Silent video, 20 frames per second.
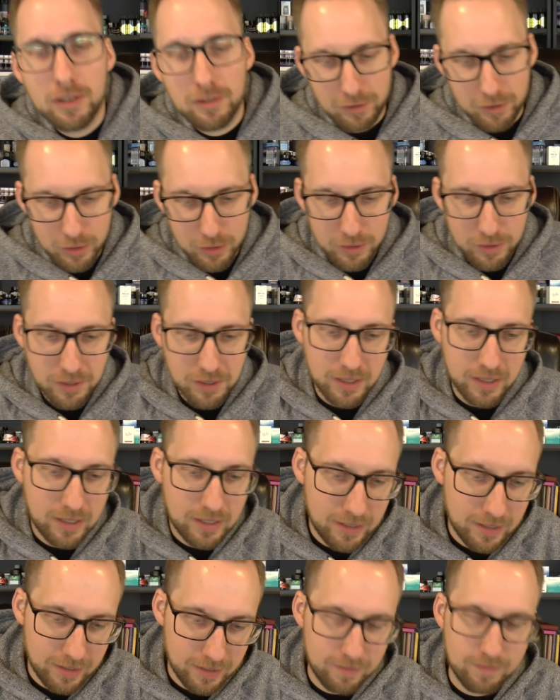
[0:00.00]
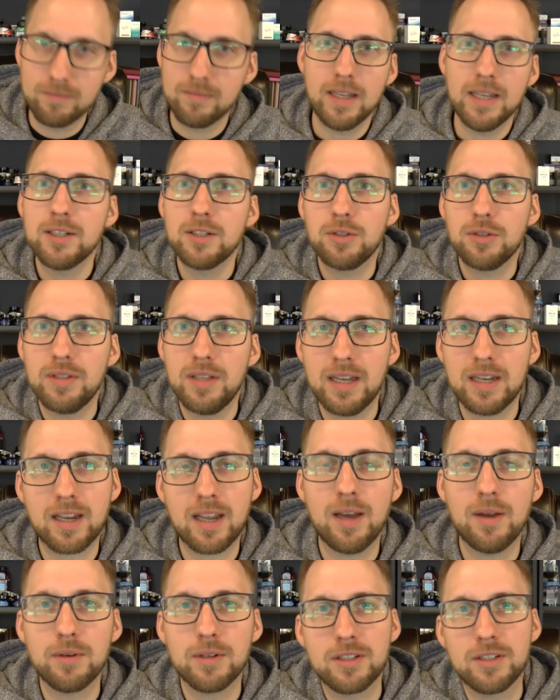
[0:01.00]
if you're uh, into that
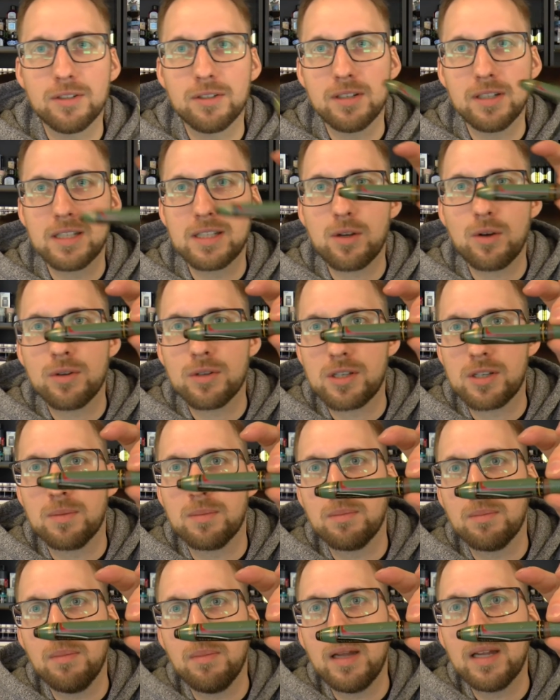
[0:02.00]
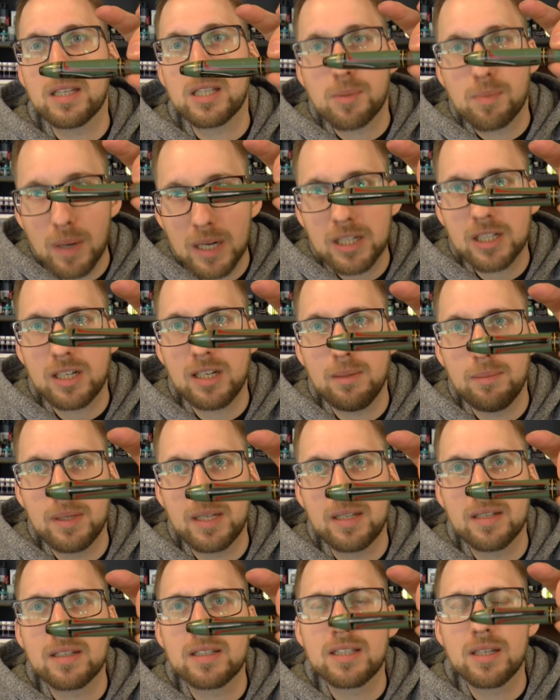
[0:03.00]
character, it's awesome, especially
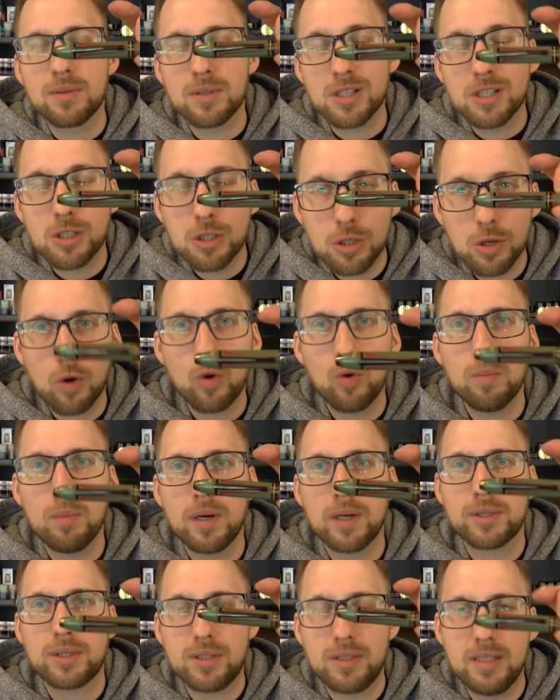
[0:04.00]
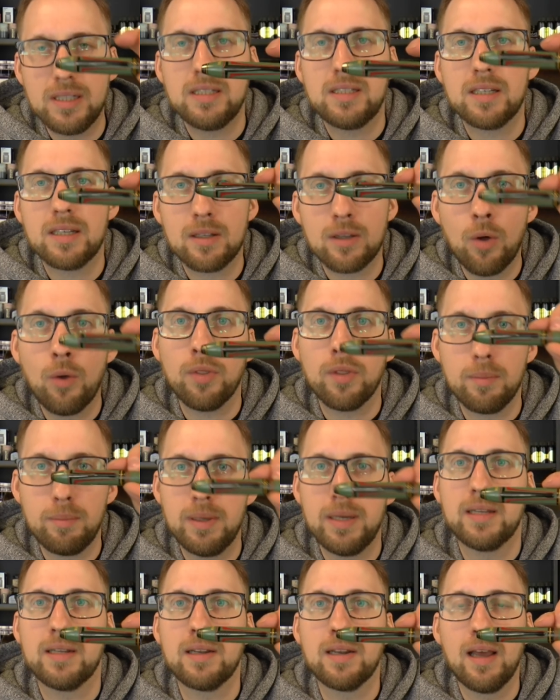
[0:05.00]
because there is so much detail on the
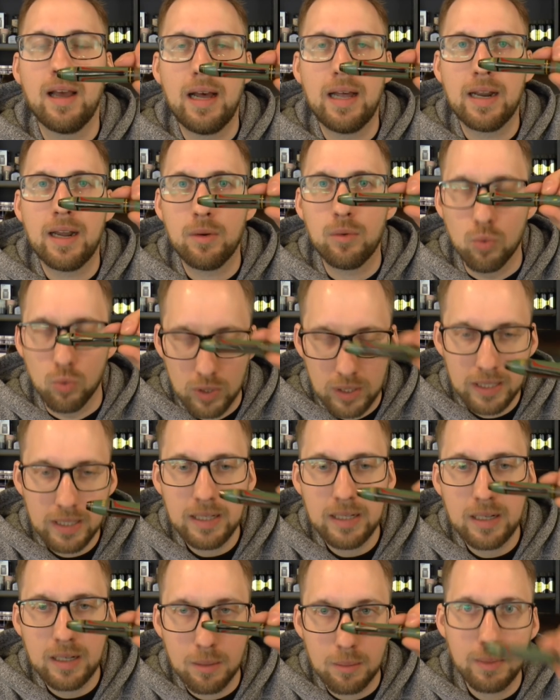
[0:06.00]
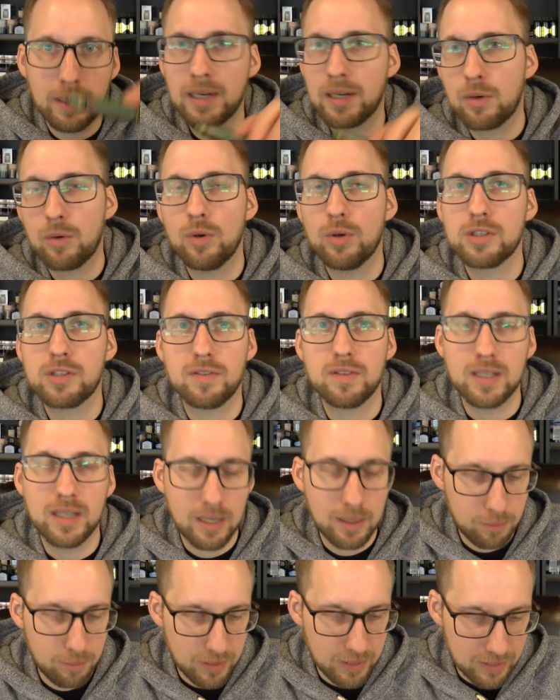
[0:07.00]
pen, and I really commend Cross for
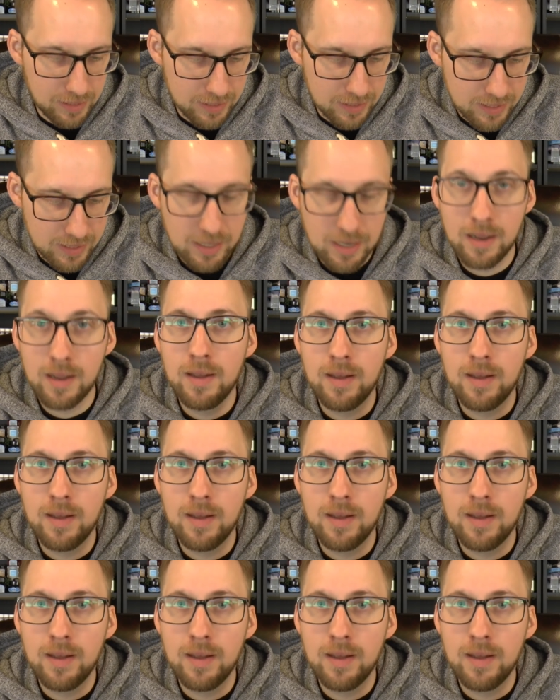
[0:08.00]
that because